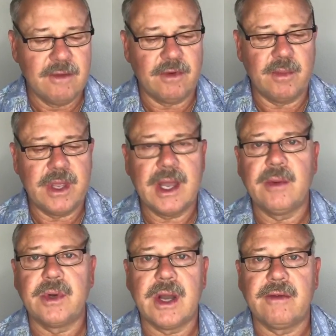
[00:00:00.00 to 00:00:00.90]
For me, I
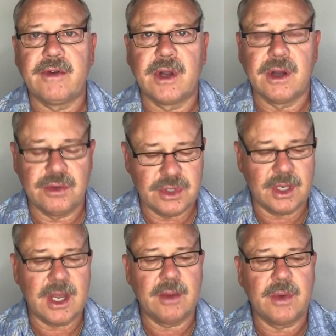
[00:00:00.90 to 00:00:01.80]
would offer
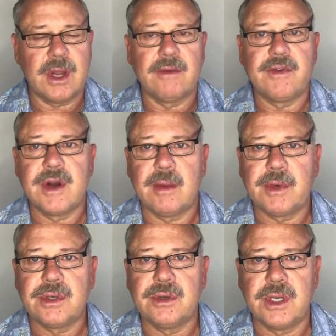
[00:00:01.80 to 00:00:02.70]
coaching. I would offer an
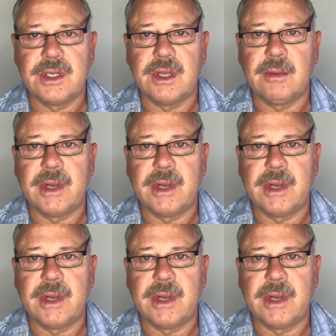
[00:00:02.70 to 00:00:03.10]
opportunity in